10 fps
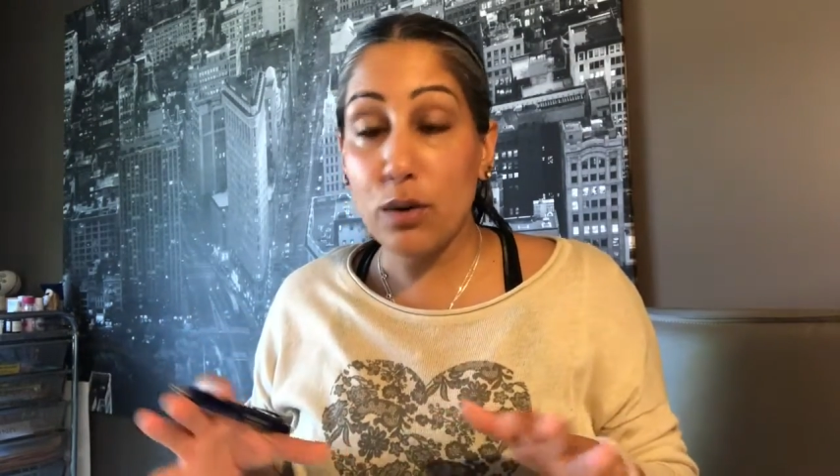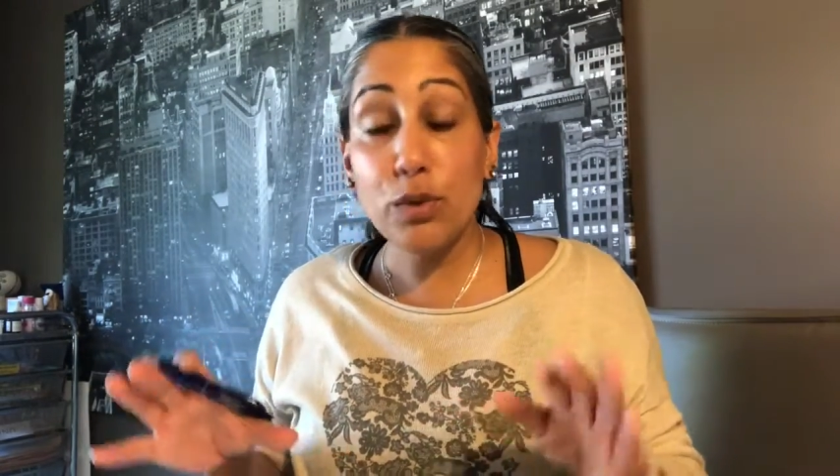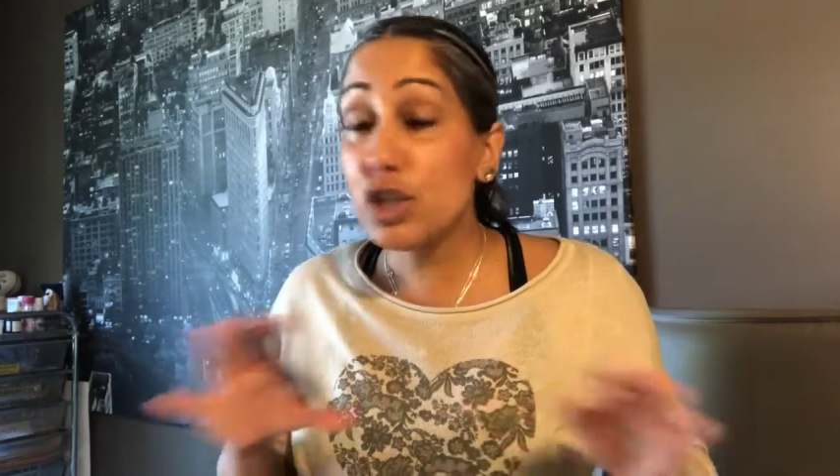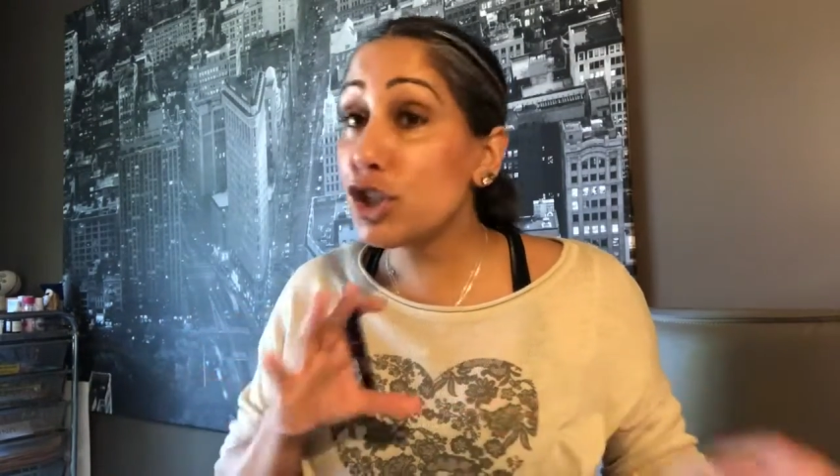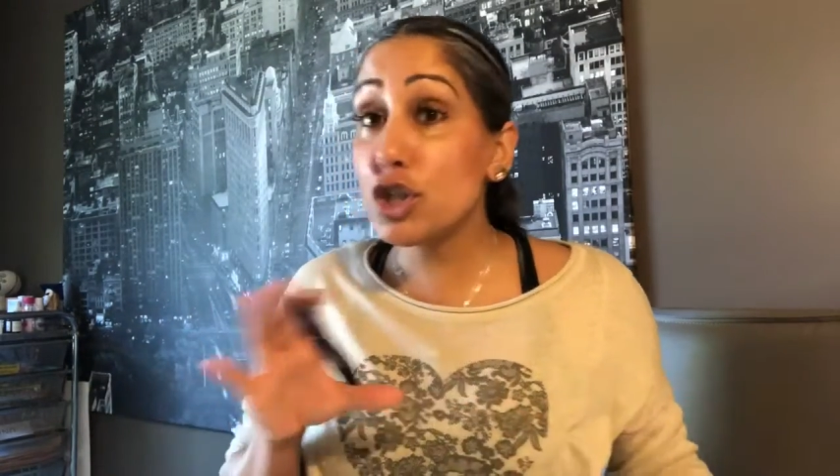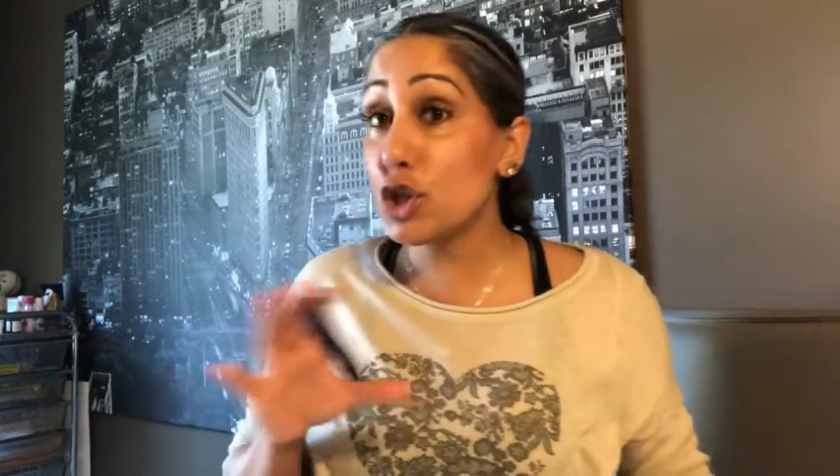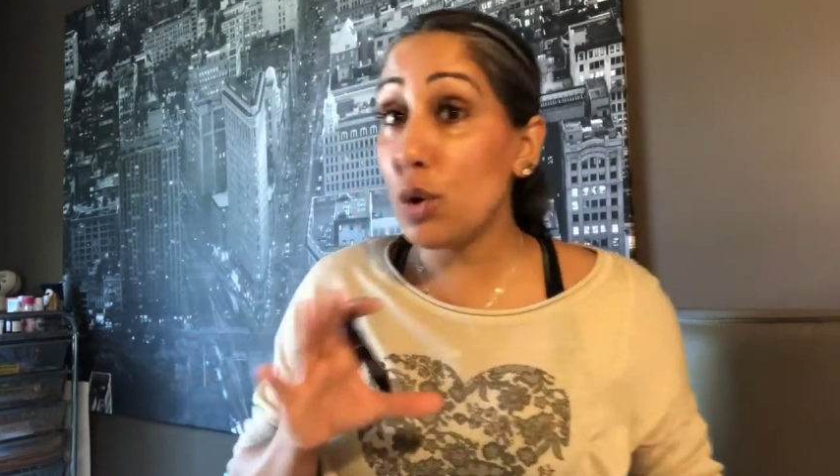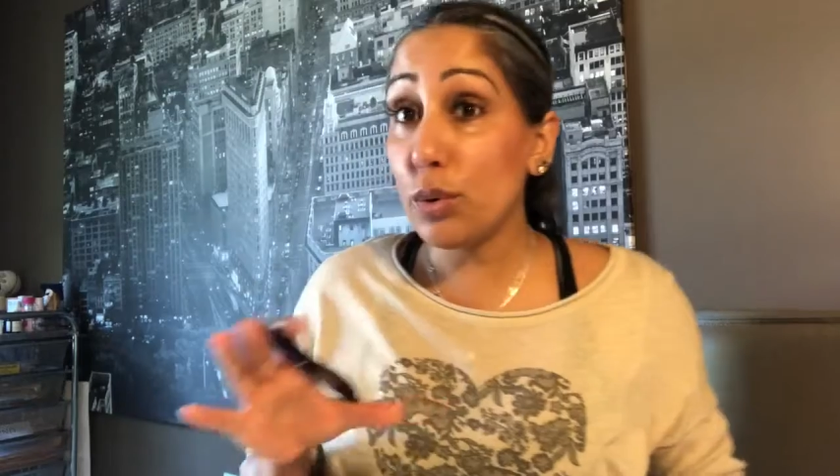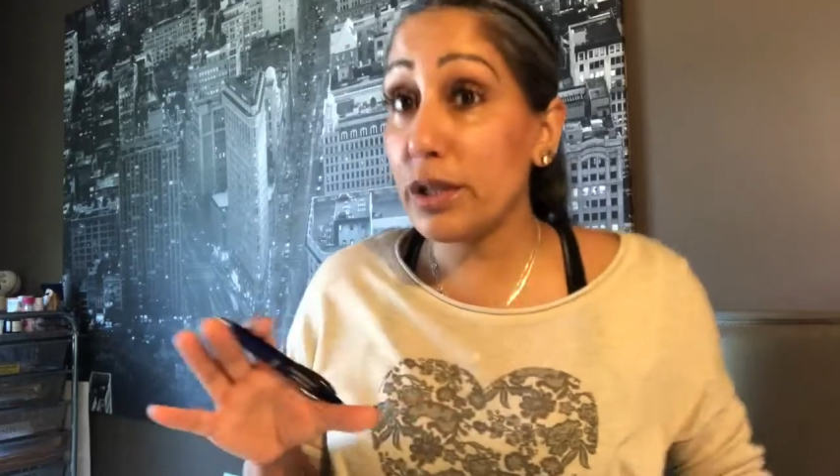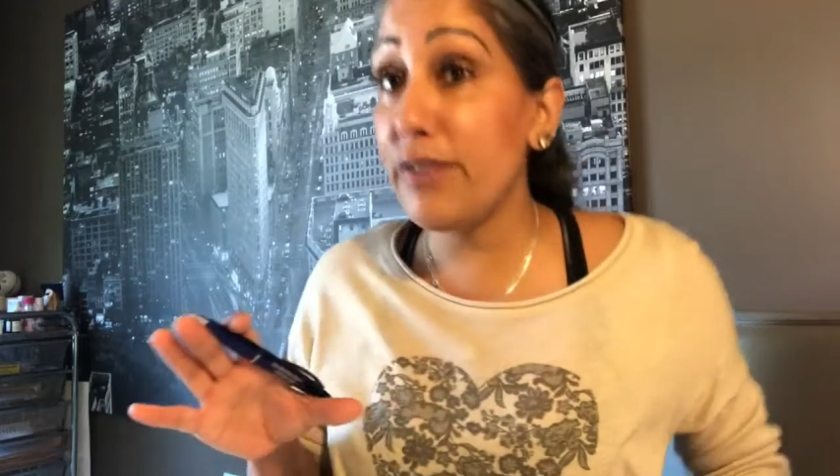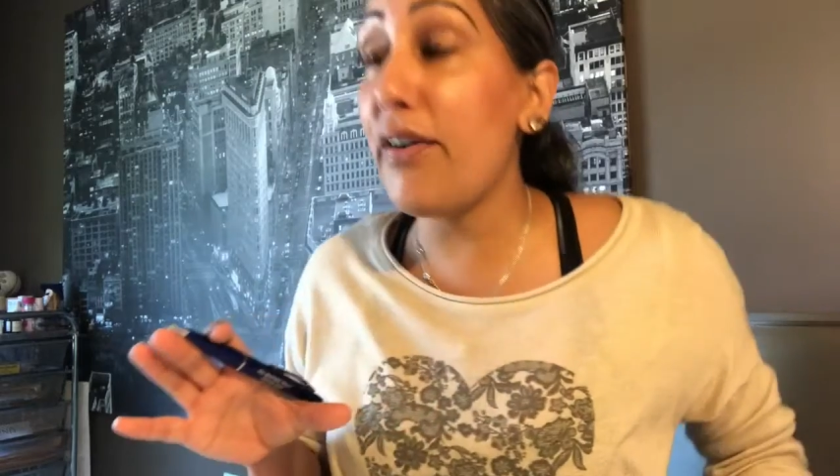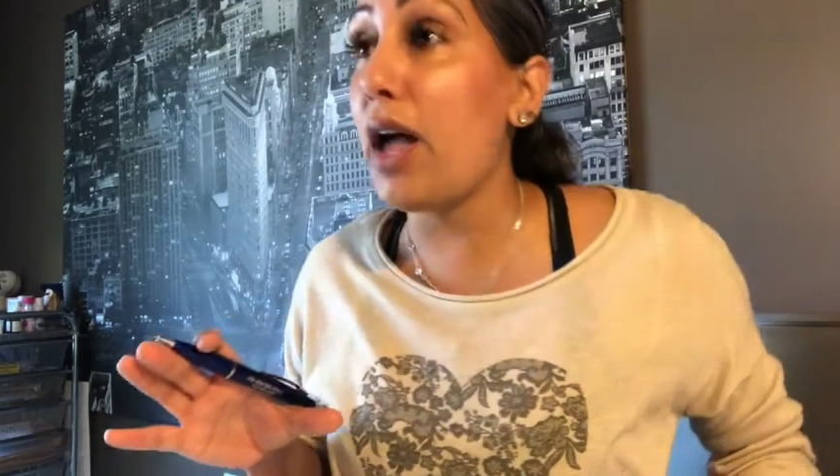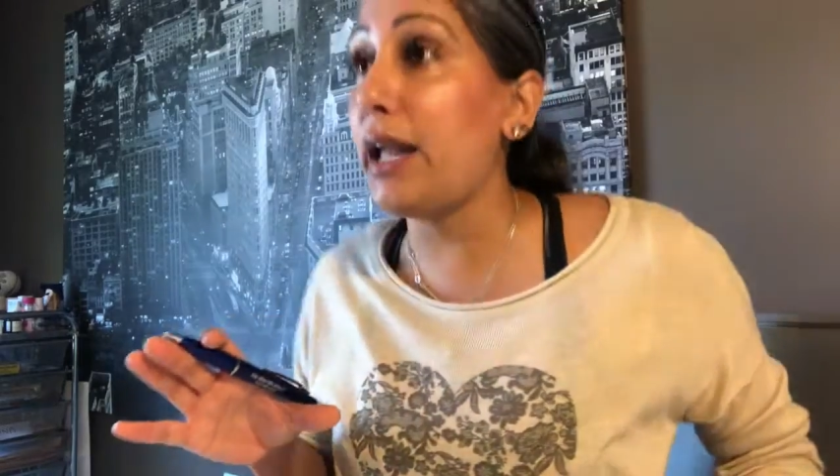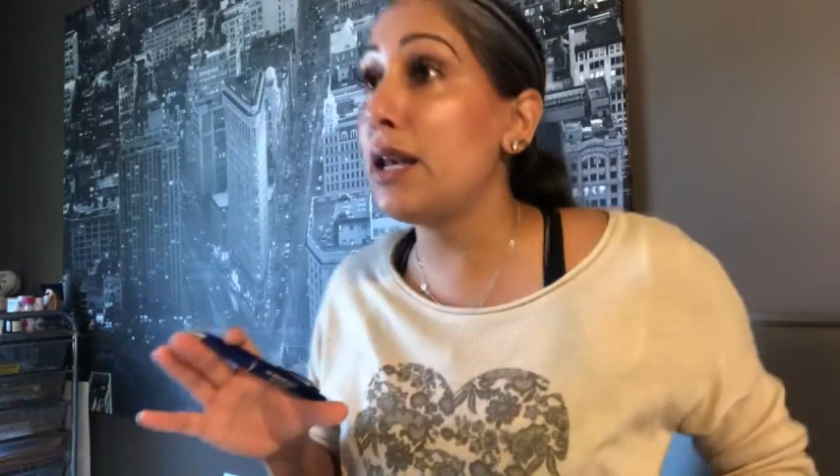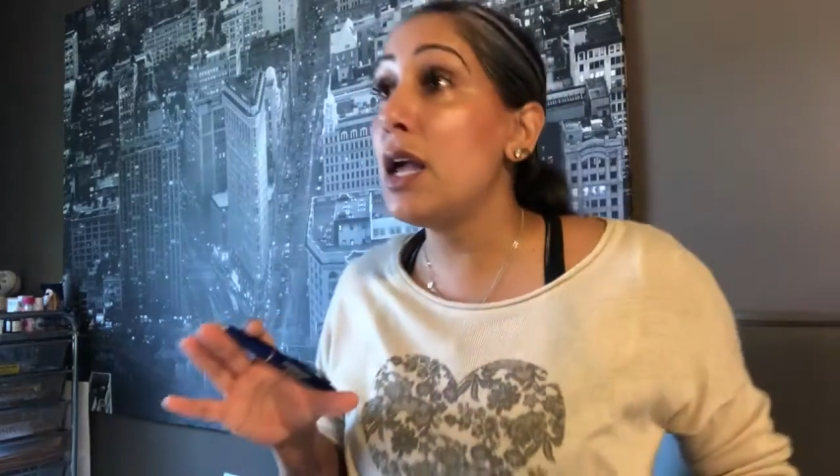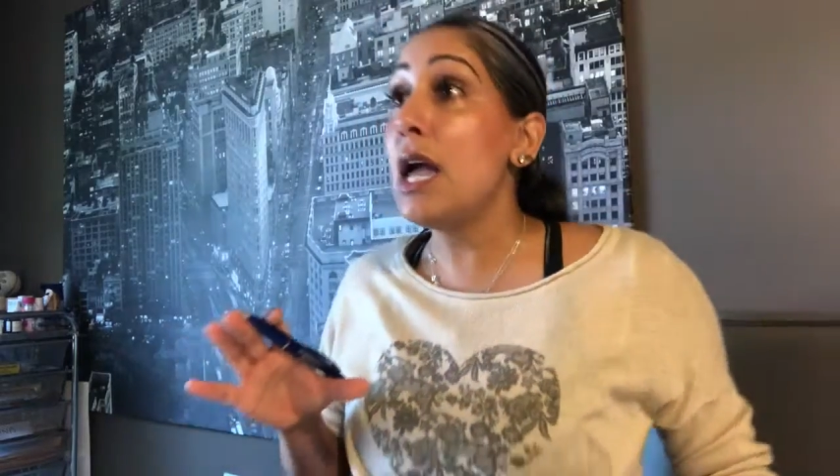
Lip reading: which is totally fine.